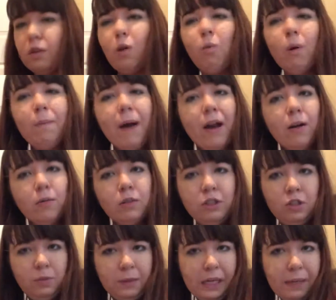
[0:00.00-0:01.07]
What pattern would
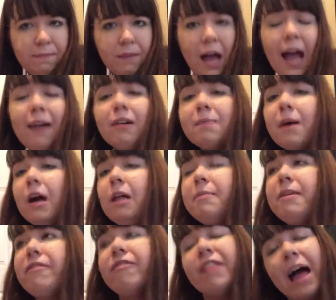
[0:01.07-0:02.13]
you be? I would
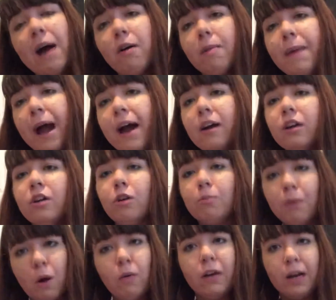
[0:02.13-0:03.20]
probably be flower patterned or
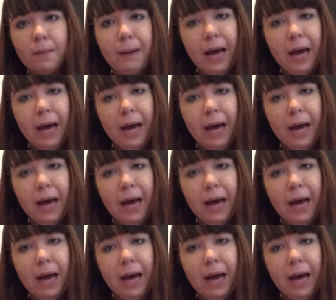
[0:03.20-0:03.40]
polka dot